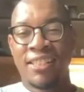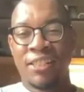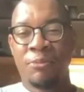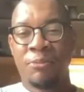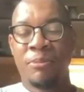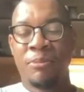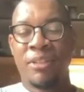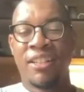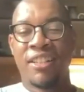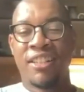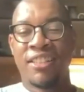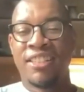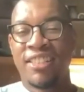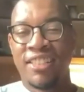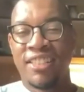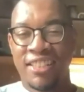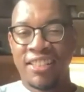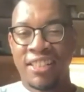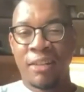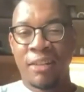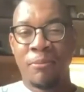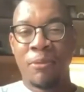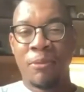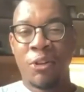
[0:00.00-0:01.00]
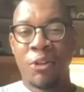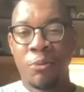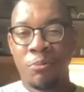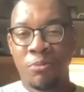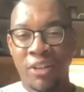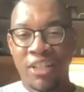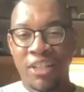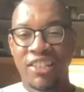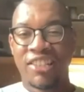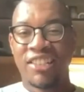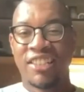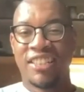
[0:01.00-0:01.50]
is because of systemic
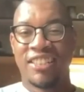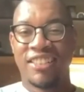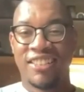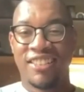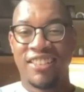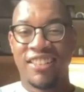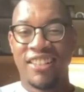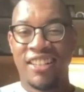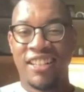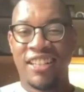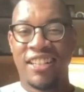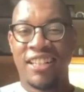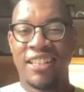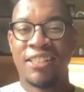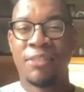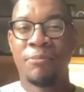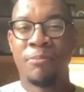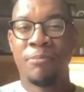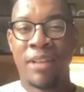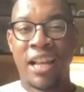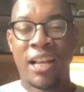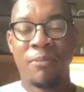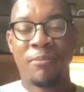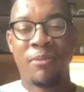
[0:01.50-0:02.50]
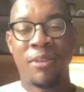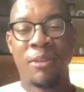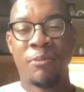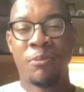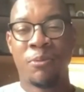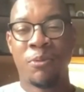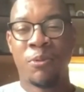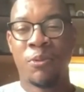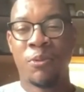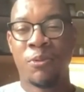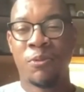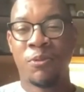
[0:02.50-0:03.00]
oppression against Black
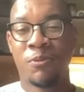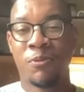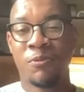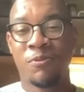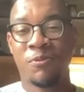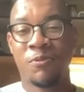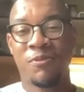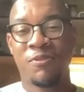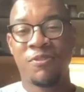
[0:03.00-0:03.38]
people